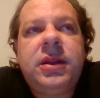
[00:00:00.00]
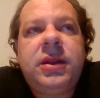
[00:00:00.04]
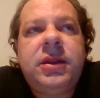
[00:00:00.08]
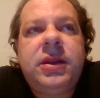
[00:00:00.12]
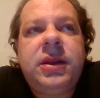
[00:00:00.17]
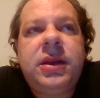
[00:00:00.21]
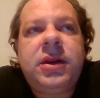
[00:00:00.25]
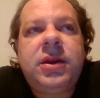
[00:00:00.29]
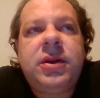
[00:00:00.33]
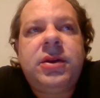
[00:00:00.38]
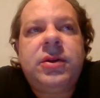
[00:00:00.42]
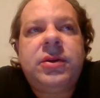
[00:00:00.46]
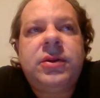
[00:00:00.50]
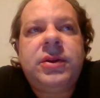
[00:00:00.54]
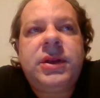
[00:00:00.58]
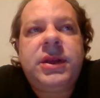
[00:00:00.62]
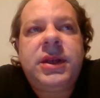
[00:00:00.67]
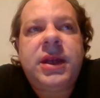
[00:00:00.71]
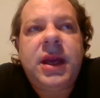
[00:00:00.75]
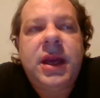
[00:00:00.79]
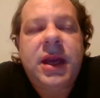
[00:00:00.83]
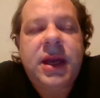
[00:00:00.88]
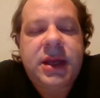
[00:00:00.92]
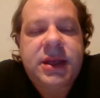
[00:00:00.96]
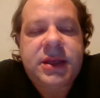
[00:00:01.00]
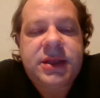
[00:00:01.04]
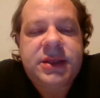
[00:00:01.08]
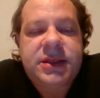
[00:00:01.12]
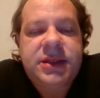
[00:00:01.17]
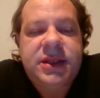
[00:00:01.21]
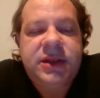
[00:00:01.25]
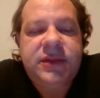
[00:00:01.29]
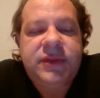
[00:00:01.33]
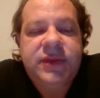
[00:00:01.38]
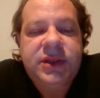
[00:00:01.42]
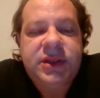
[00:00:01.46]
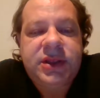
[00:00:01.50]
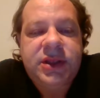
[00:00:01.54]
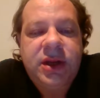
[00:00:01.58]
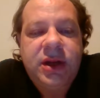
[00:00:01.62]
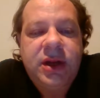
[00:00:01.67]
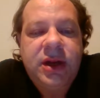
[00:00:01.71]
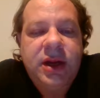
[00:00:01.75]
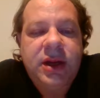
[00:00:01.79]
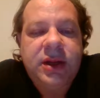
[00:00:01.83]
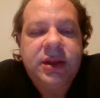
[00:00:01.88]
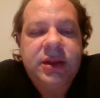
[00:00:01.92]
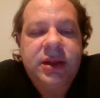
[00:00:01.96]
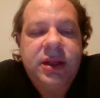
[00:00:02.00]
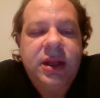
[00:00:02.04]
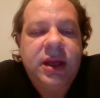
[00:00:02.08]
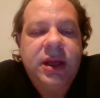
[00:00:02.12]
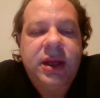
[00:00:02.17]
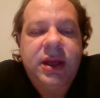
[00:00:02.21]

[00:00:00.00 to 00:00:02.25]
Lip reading: They go, "Yeah, Stephen died a